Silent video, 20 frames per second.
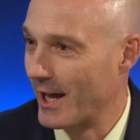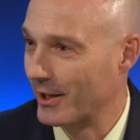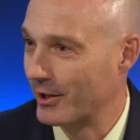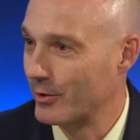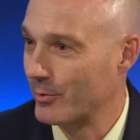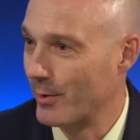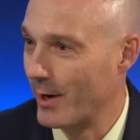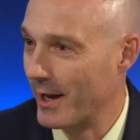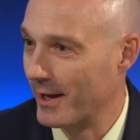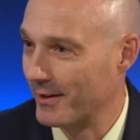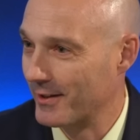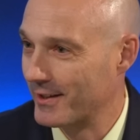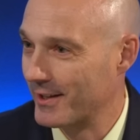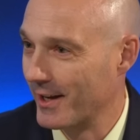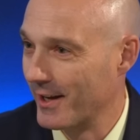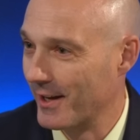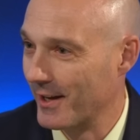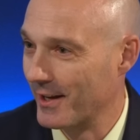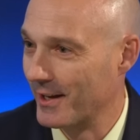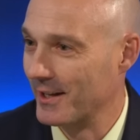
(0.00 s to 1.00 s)
that threat
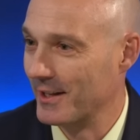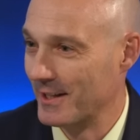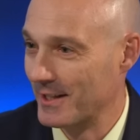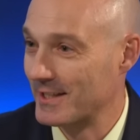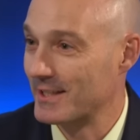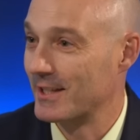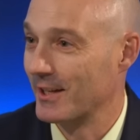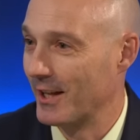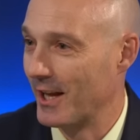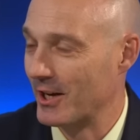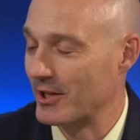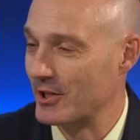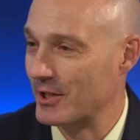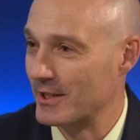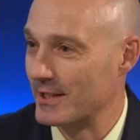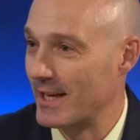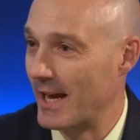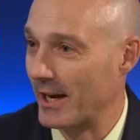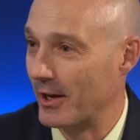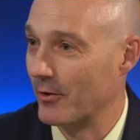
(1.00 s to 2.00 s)
uh, in this
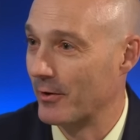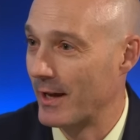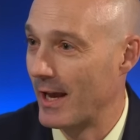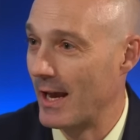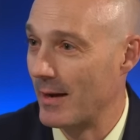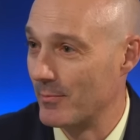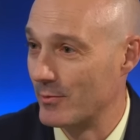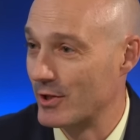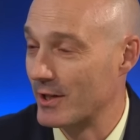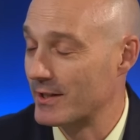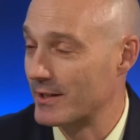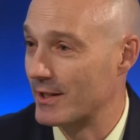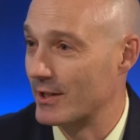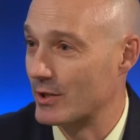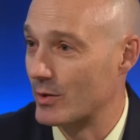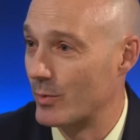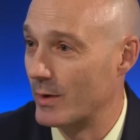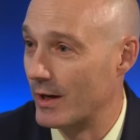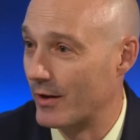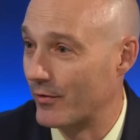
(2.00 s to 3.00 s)
election cycle came just
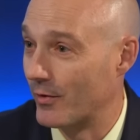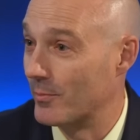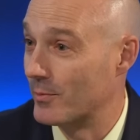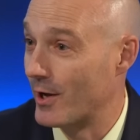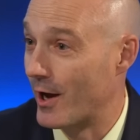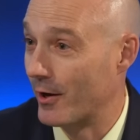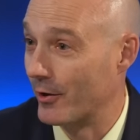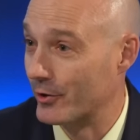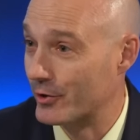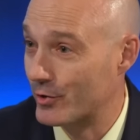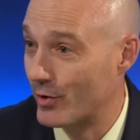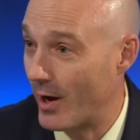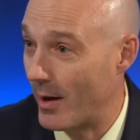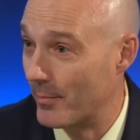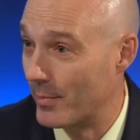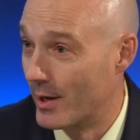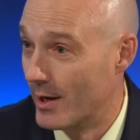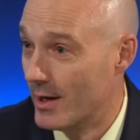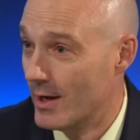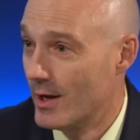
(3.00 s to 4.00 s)
this week from Donald
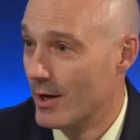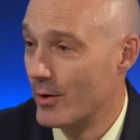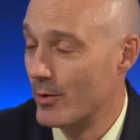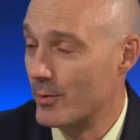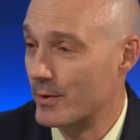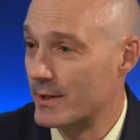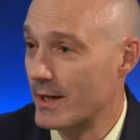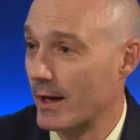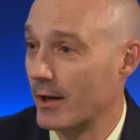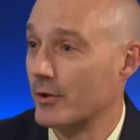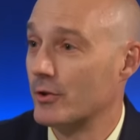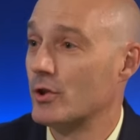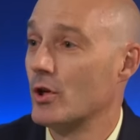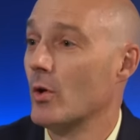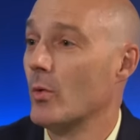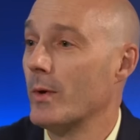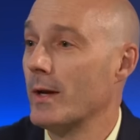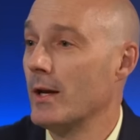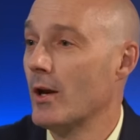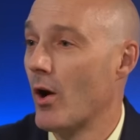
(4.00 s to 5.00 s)
Trump, who said,
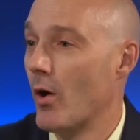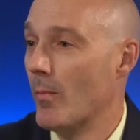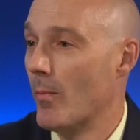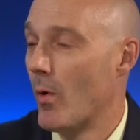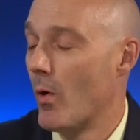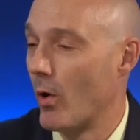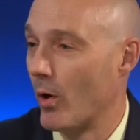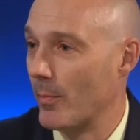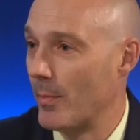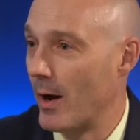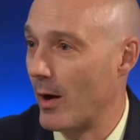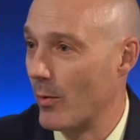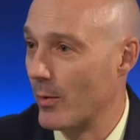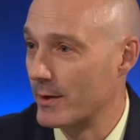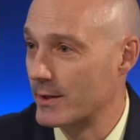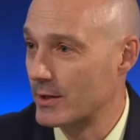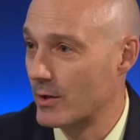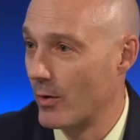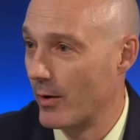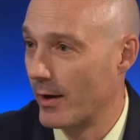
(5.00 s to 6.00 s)
Until we know more about
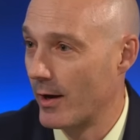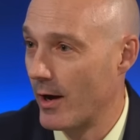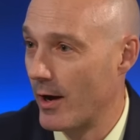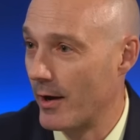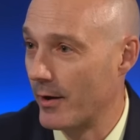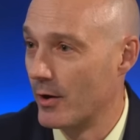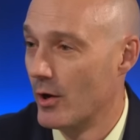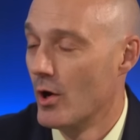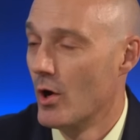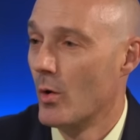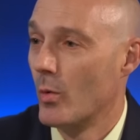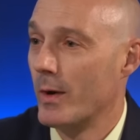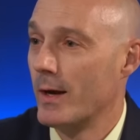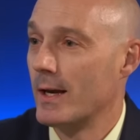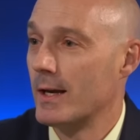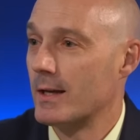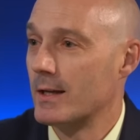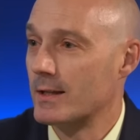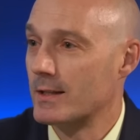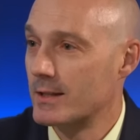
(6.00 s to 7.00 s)
what's going on, we
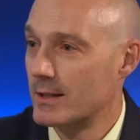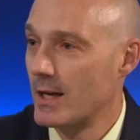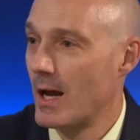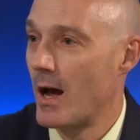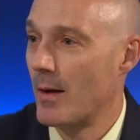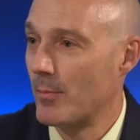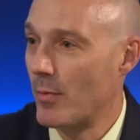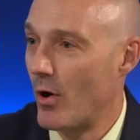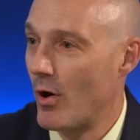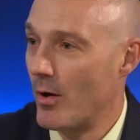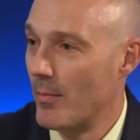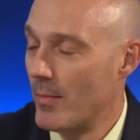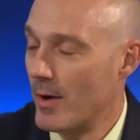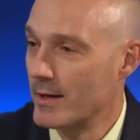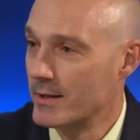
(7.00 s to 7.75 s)
need to stop all